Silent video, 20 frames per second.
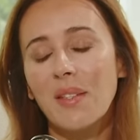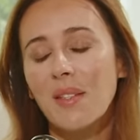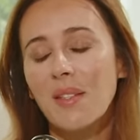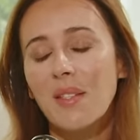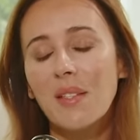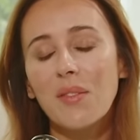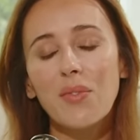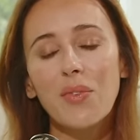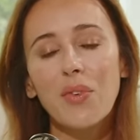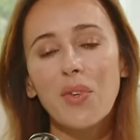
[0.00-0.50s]

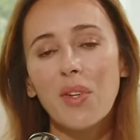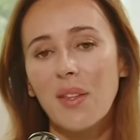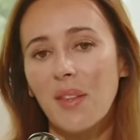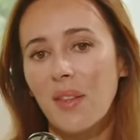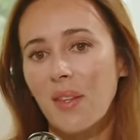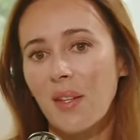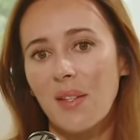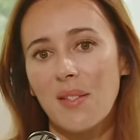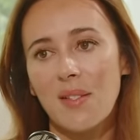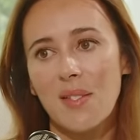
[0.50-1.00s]
different
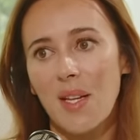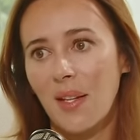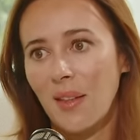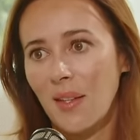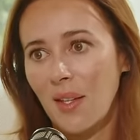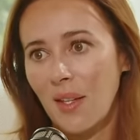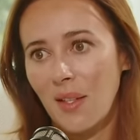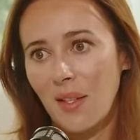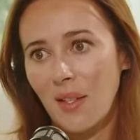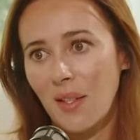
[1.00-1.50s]
things that
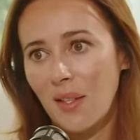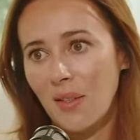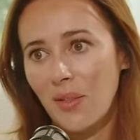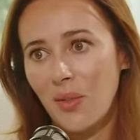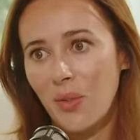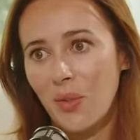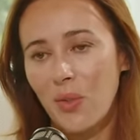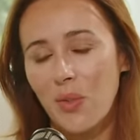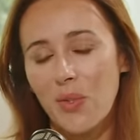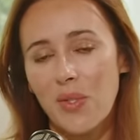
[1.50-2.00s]
they need,
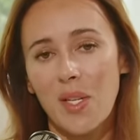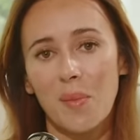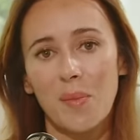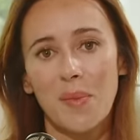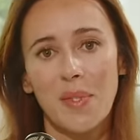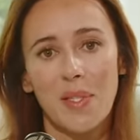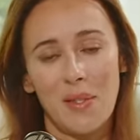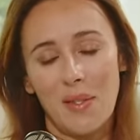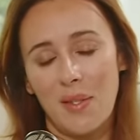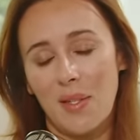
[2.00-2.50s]
you know,
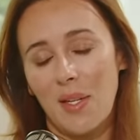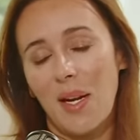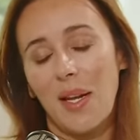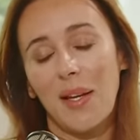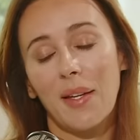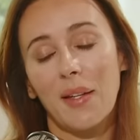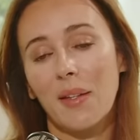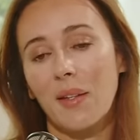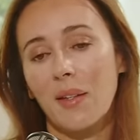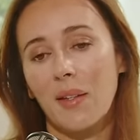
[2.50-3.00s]
some
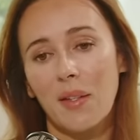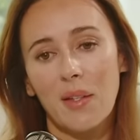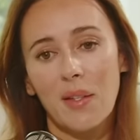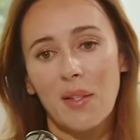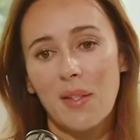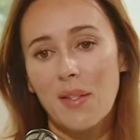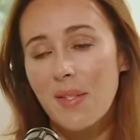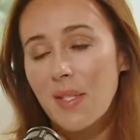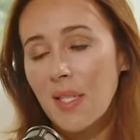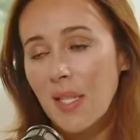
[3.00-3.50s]
like
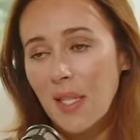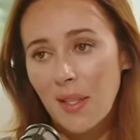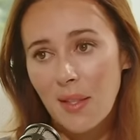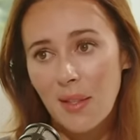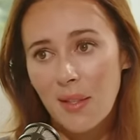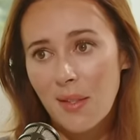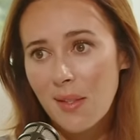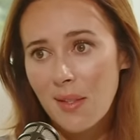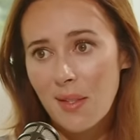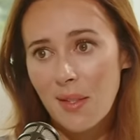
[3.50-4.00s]

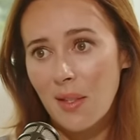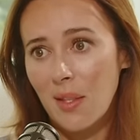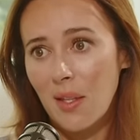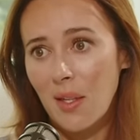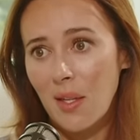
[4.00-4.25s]
skills